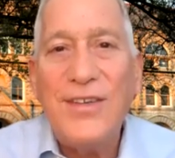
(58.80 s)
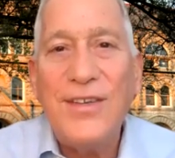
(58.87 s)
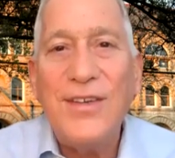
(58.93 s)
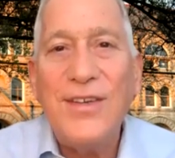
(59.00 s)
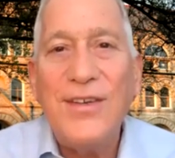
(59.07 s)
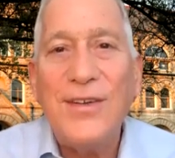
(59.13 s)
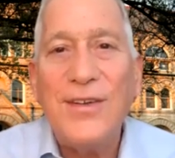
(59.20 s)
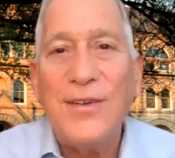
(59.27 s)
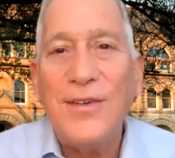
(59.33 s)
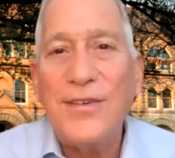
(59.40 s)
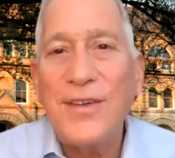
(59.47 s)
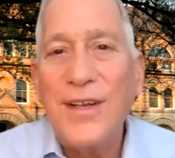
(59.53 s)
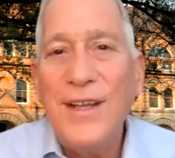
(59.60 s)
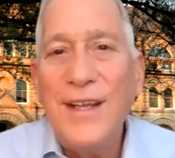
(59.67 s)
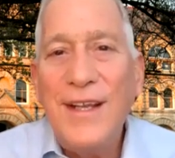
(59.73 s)
to
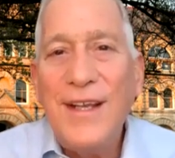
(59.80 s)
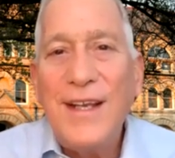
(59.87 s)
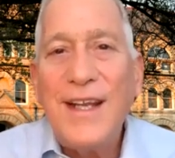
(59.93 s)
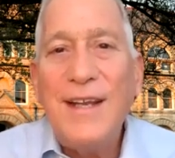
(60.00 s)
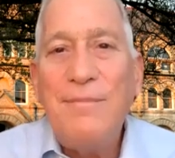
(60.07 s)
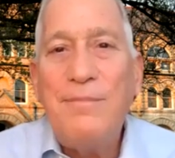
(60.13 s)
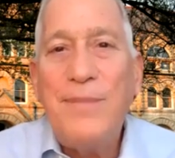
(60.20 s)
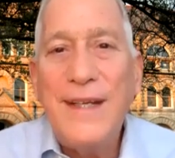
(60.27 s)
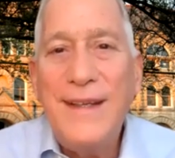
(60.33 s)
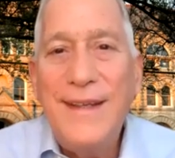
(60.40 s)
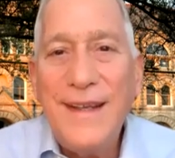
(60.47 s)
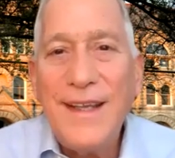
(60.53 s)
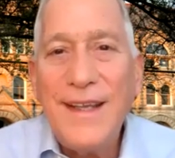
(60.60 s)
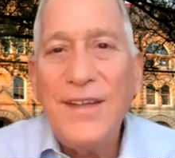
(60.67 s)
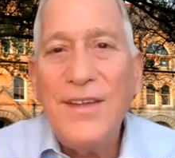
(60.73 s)
use. It
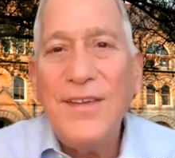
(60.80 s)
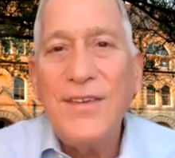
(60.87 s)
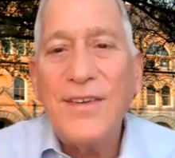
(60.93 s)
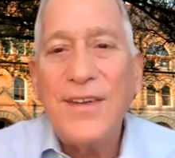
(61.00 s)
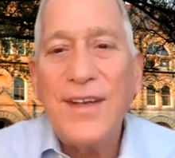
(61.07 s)
begins